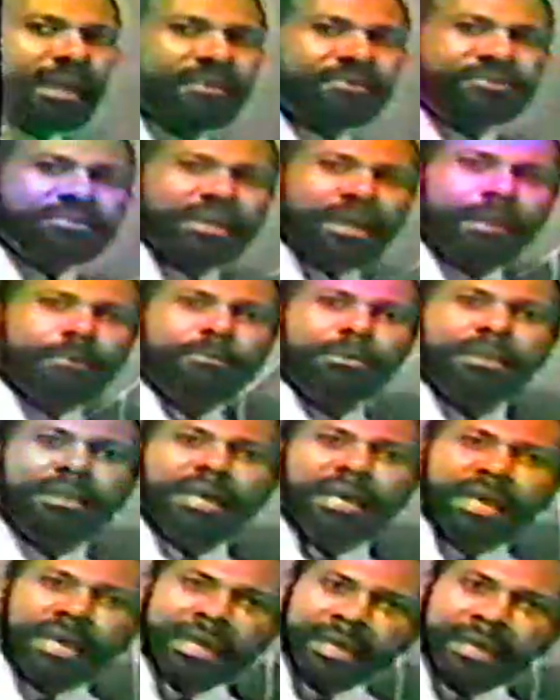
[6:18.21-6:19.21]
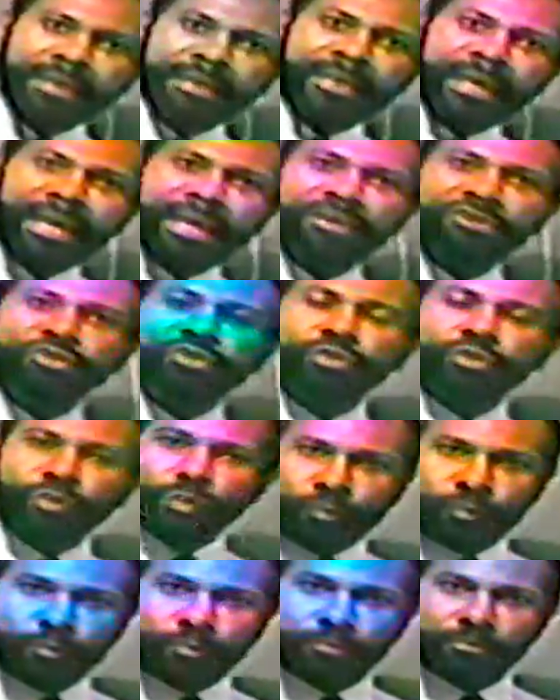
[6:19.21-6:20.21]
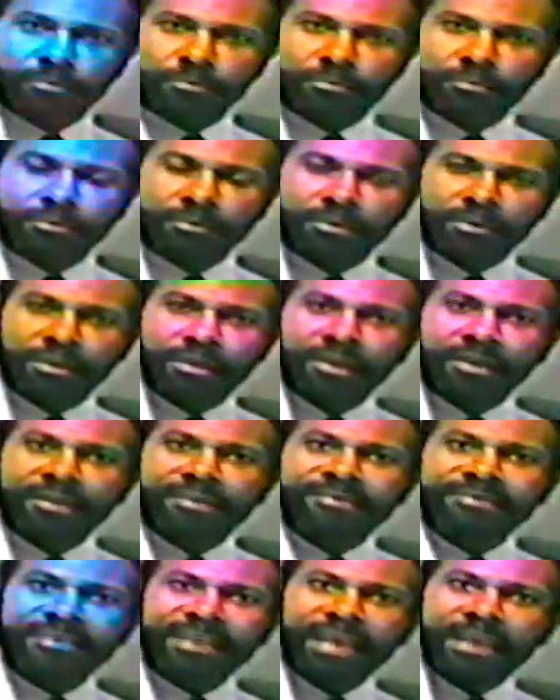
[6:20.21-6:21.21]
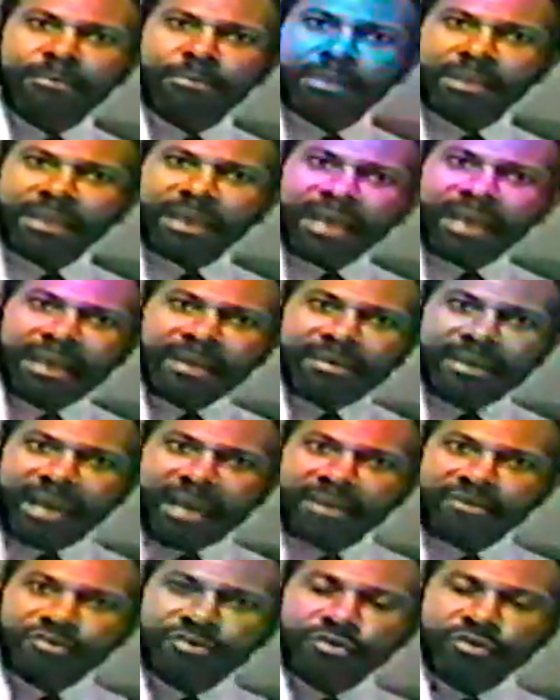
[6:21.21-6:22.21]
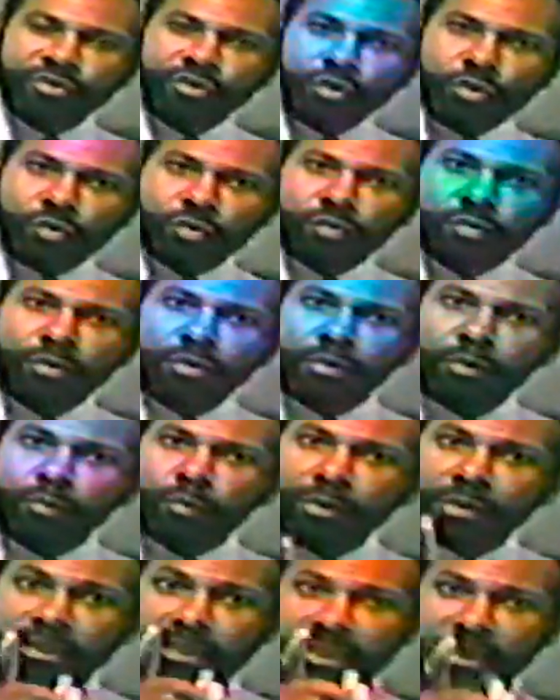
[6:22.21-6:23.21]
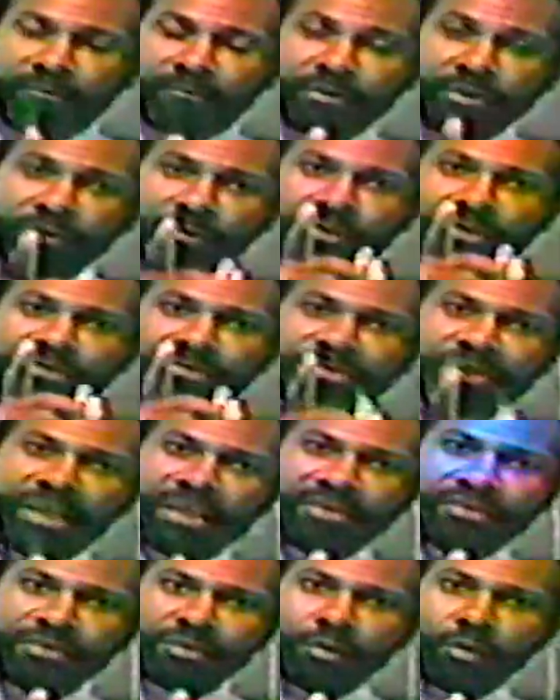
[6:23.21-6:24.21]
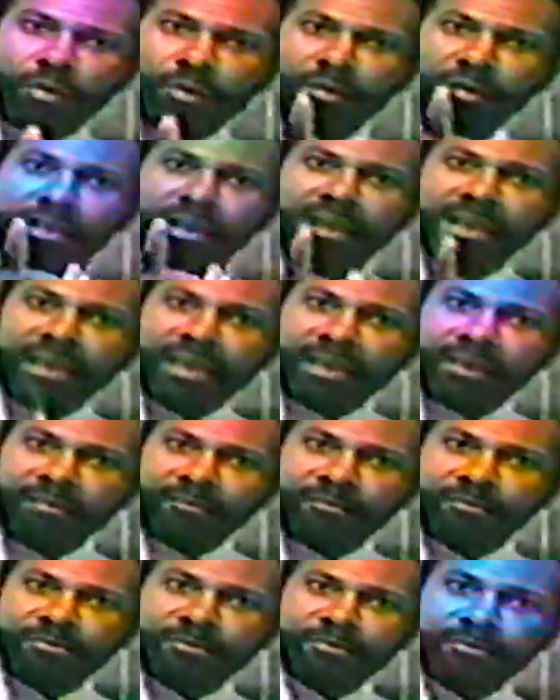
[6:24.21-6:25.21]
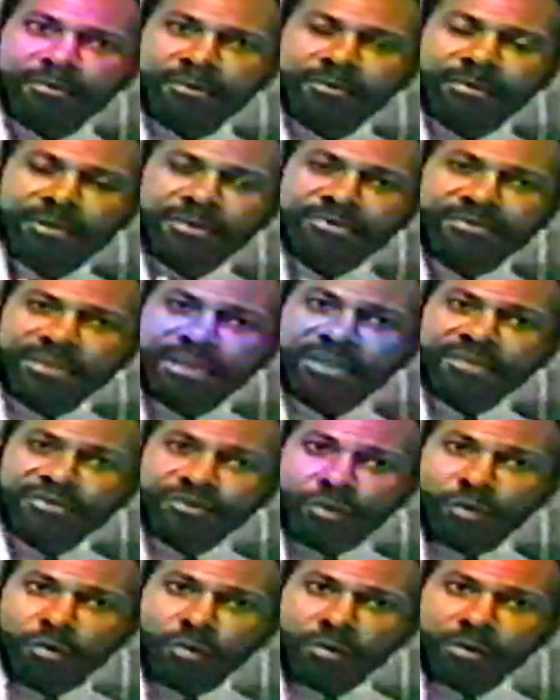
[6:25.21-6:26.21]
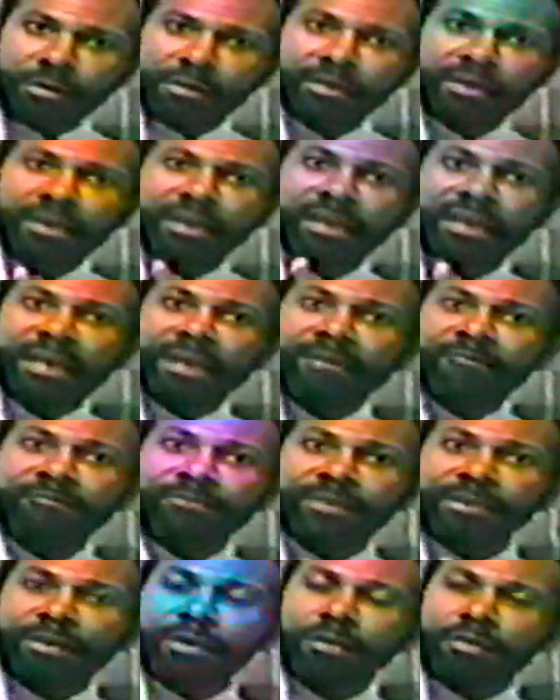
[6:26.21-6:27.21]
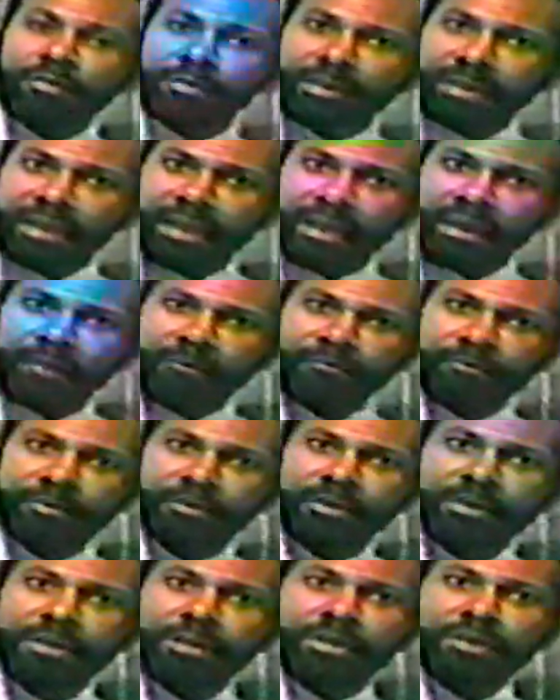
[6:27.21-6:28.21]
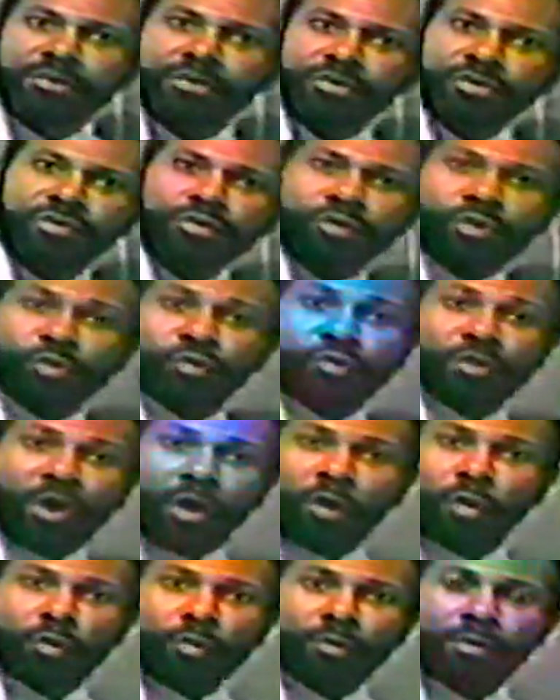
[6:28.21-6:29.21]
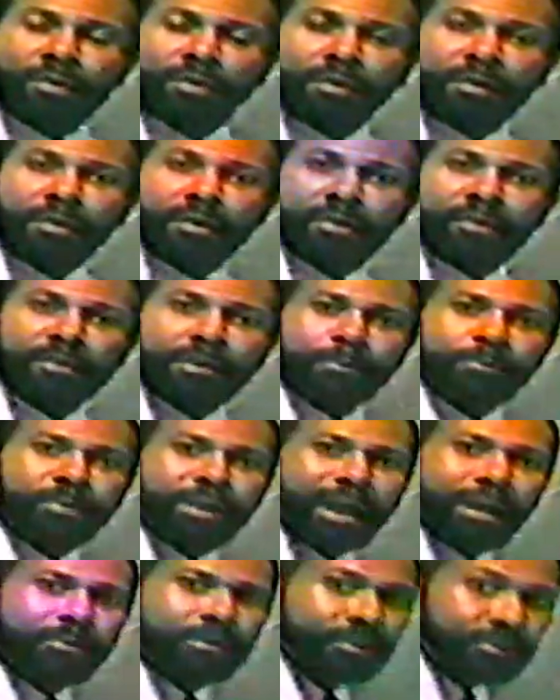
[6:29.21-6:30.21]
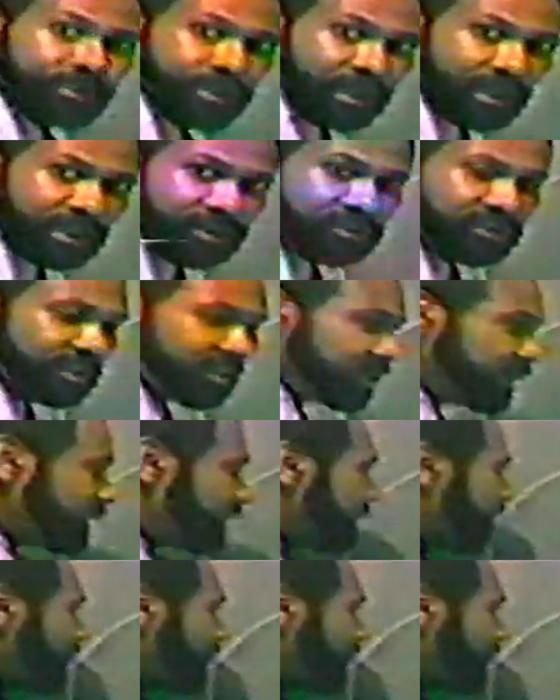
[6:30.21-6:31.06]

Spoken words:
at table A-2, table A-2 will give you the z-score if the z-score, if and only if you know the probability